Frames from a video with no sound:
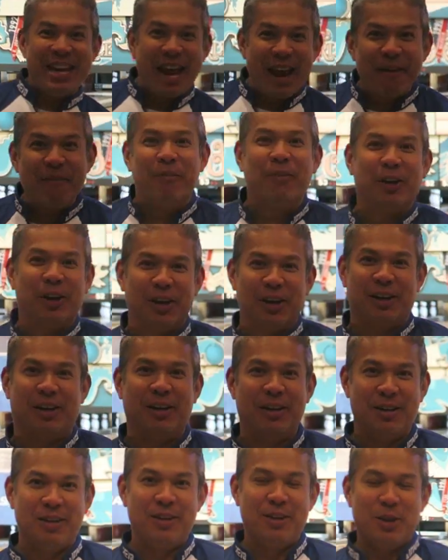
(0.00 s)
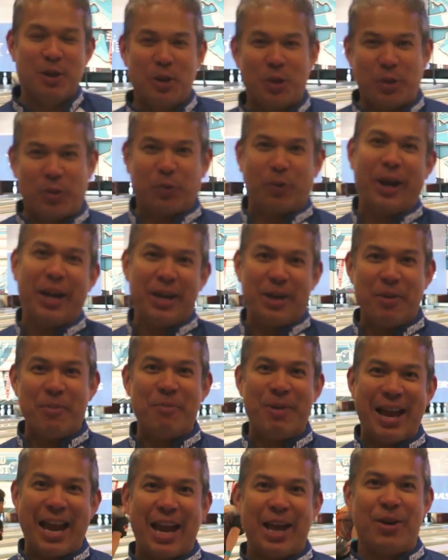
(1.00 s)
Never threaten
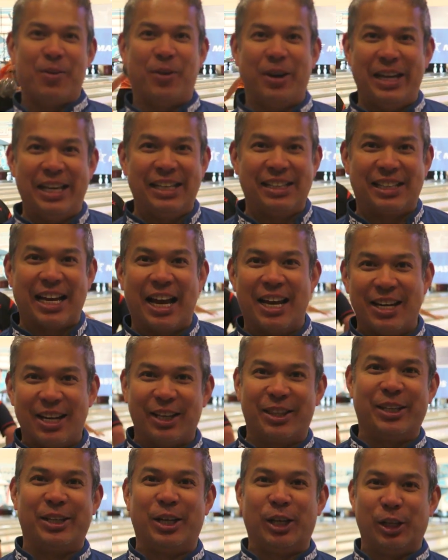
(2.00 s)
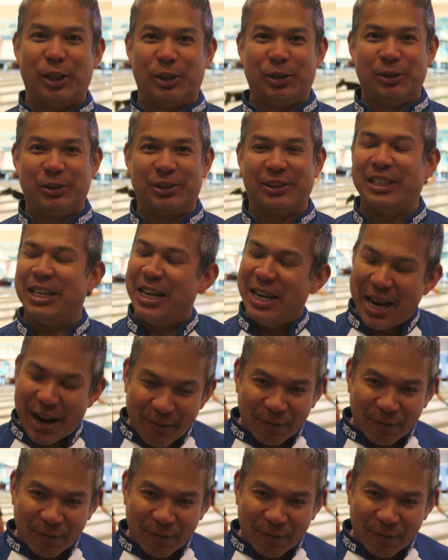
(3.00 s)
a man when he's got nothing to lose.